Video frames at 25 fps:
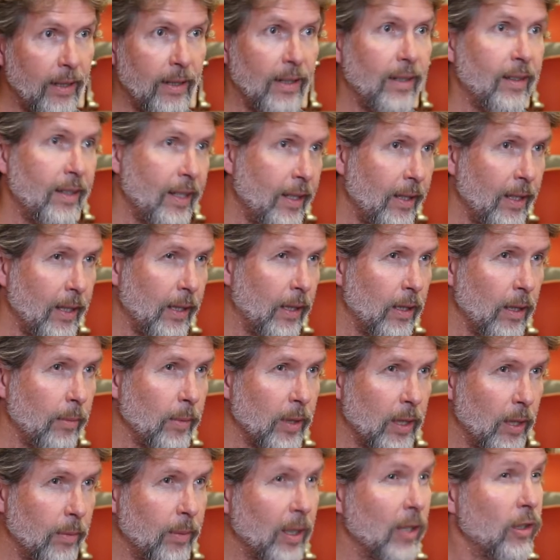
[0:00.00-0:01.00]
mm coming
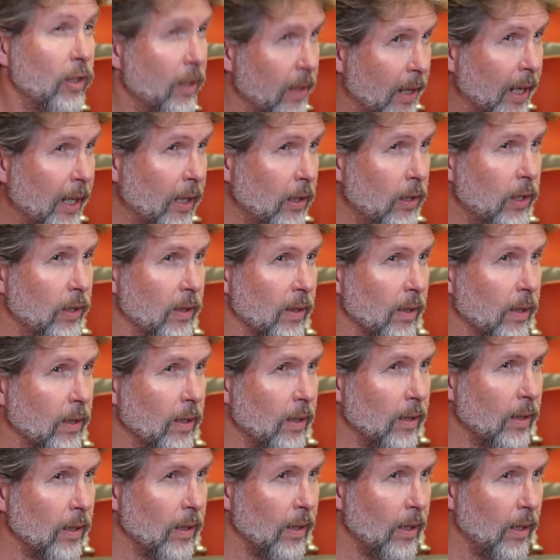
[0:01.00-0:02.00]
to me, you
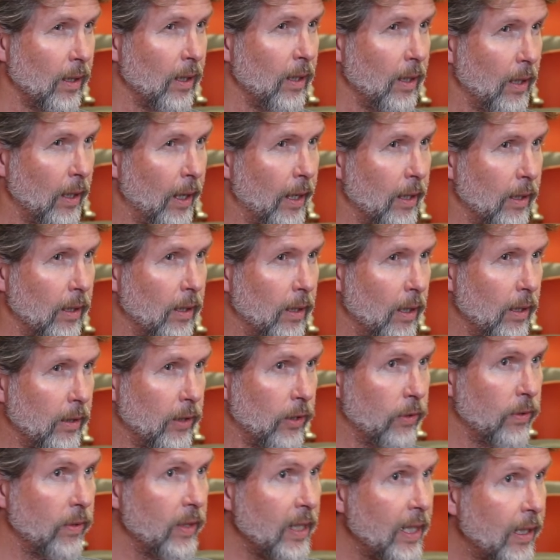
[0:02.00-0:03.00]
anxious, and it's
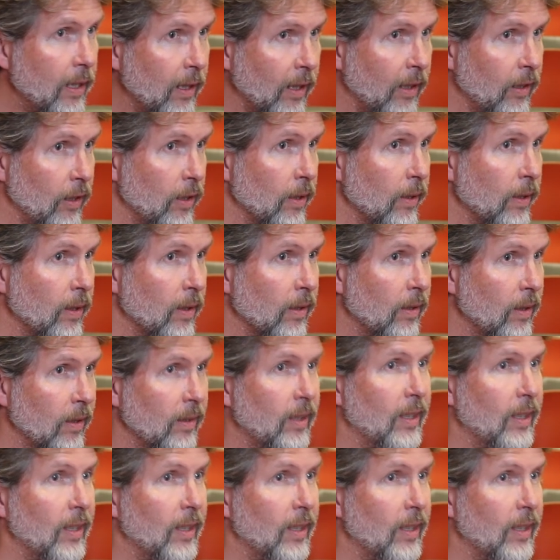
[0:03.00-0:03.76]
reading you,